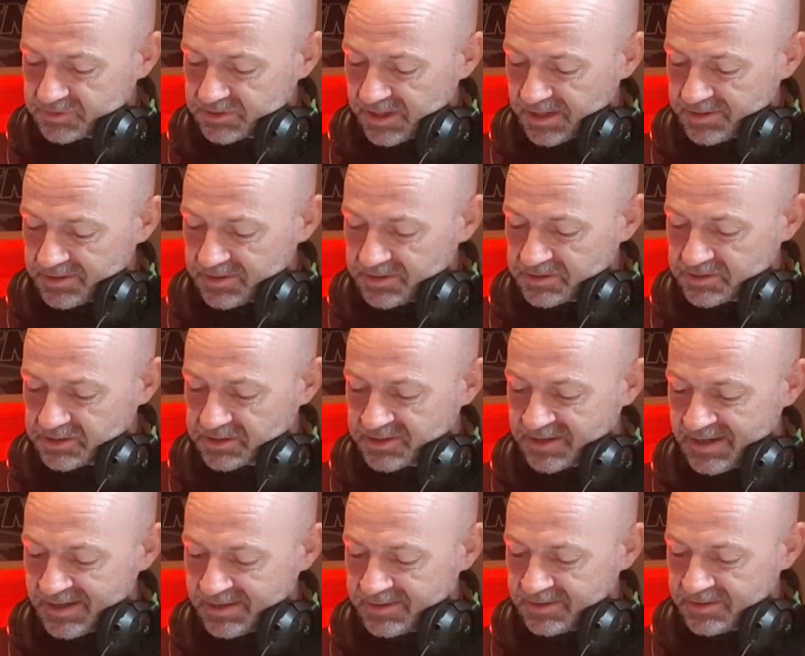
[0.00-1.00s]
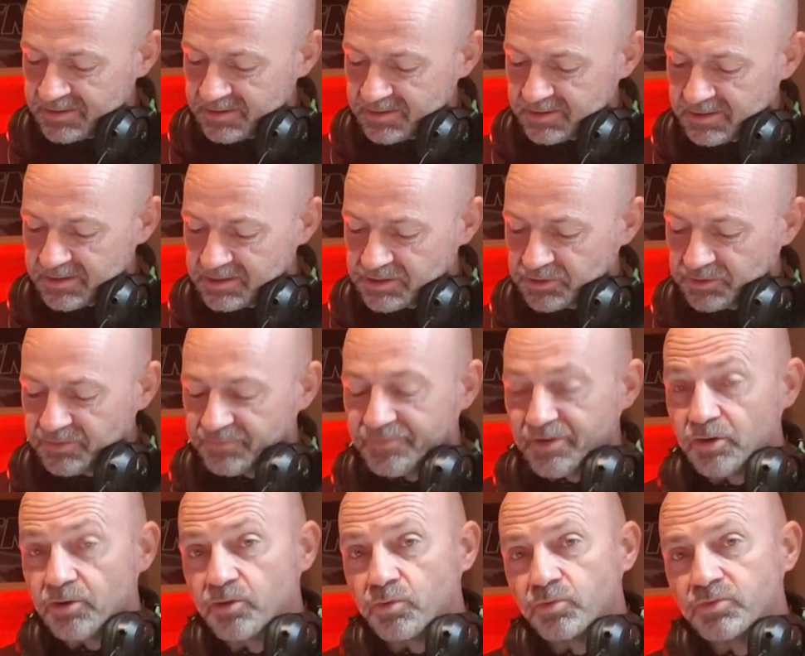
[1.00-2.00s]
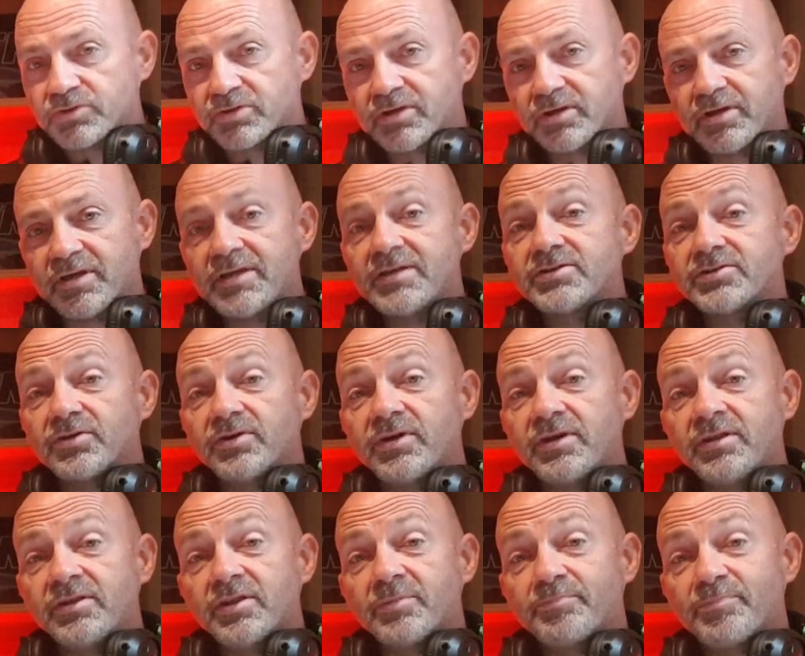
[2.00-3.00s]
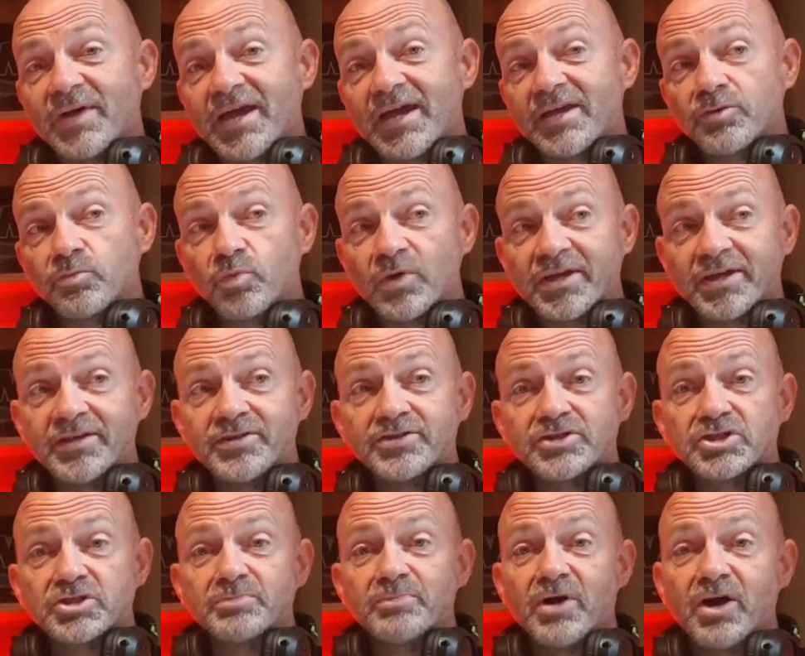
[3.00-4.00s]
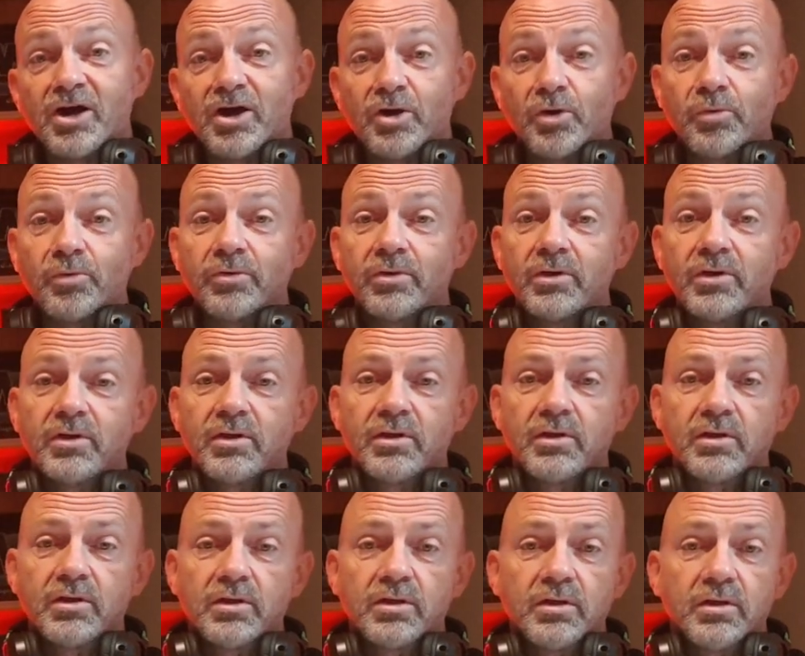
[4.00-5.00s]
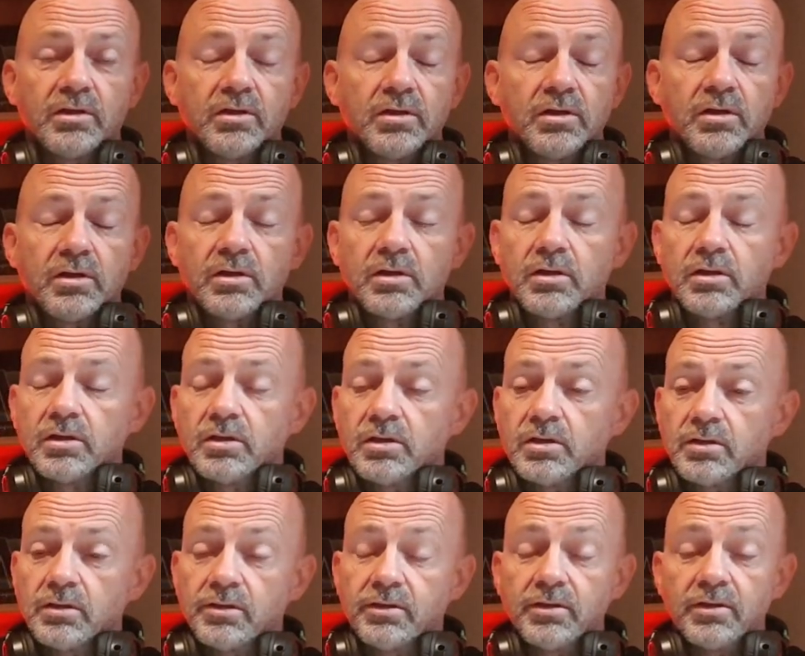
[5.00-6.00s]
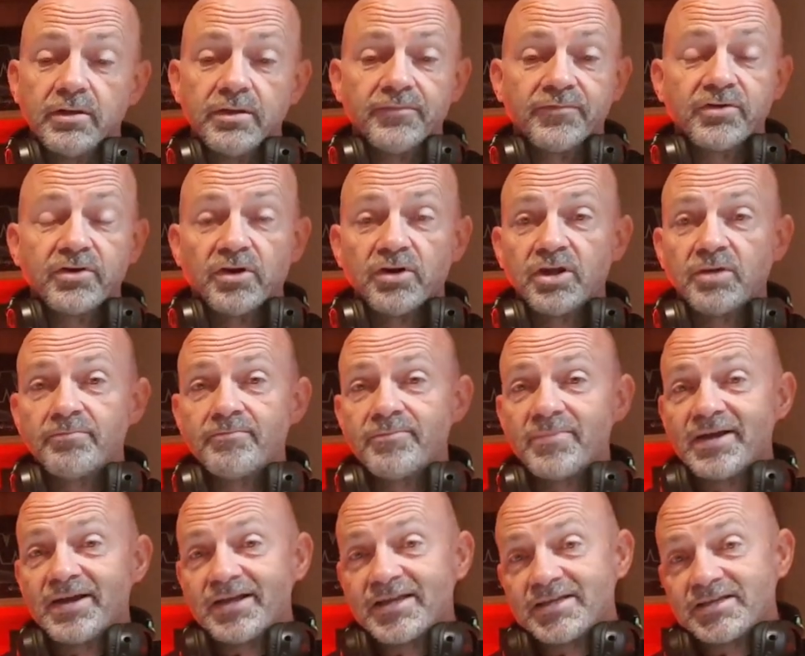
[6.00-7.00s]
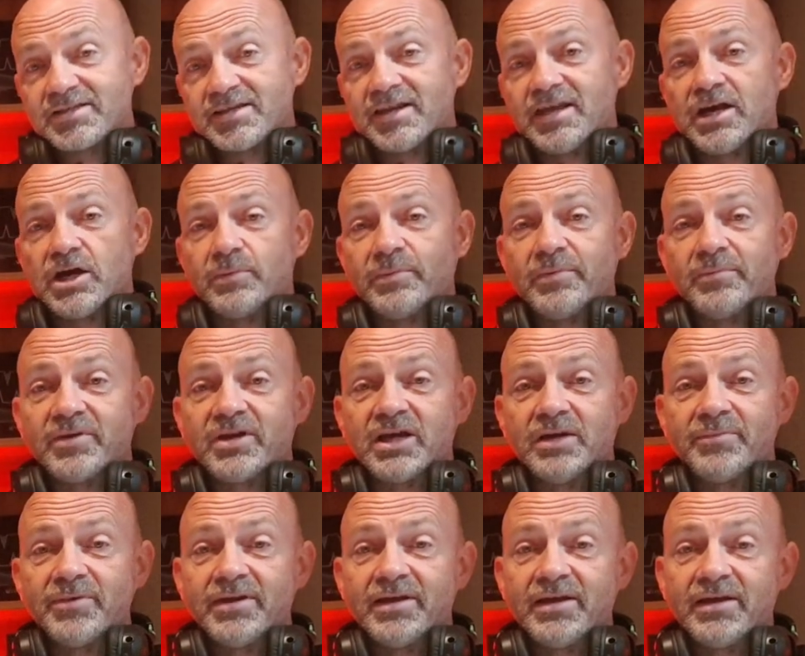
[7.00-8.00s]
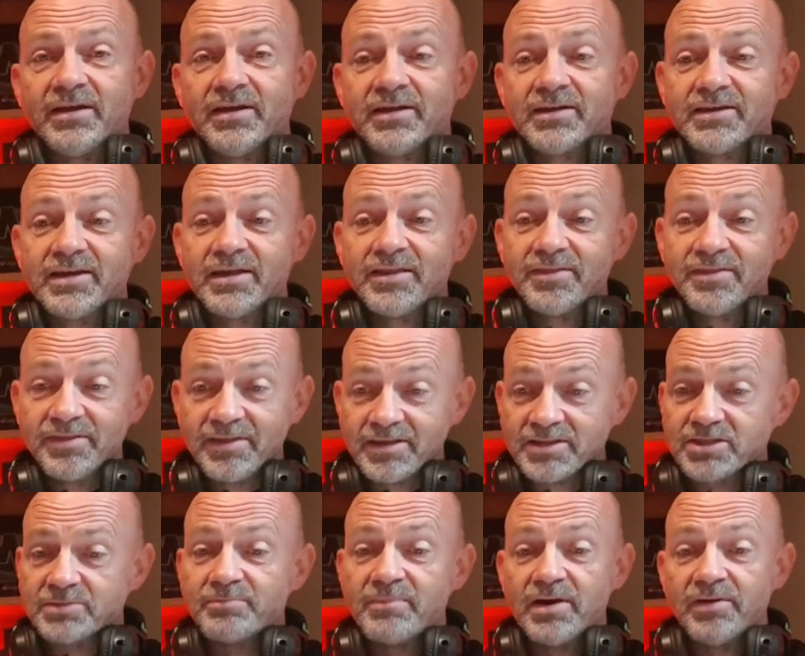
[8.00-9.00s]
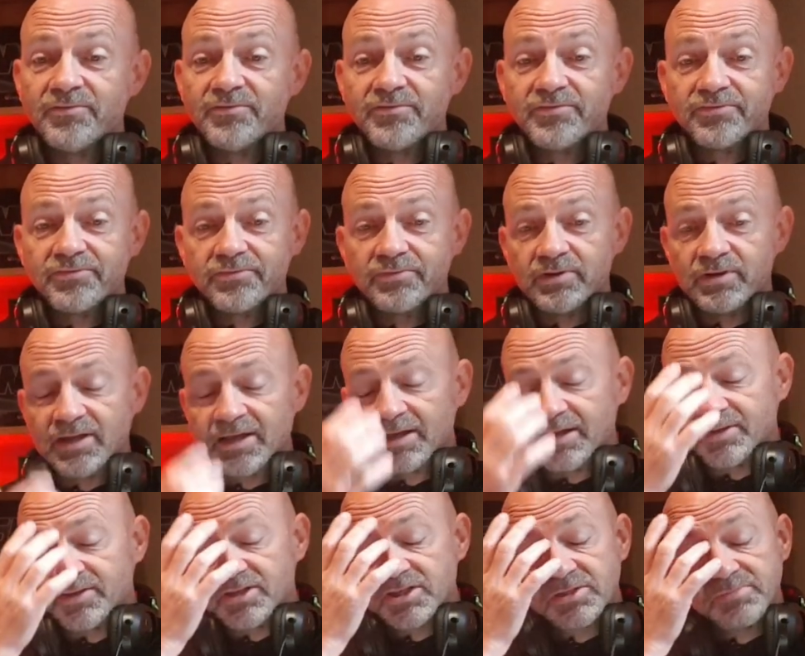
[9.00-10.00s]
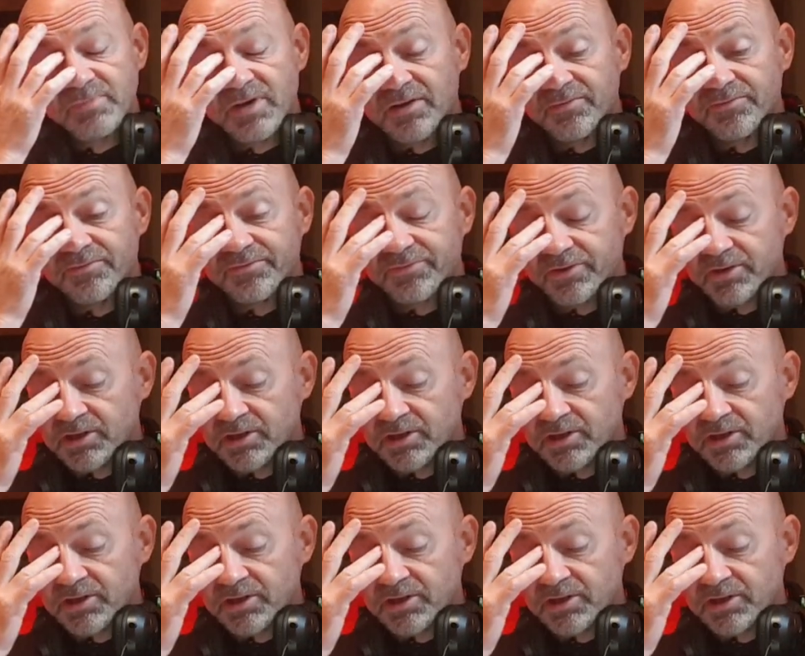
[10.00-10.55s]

Cicchetti, he's on the vocals. He's in the band Wicked Smile, that have got an amazing album coming out again this month, later this month.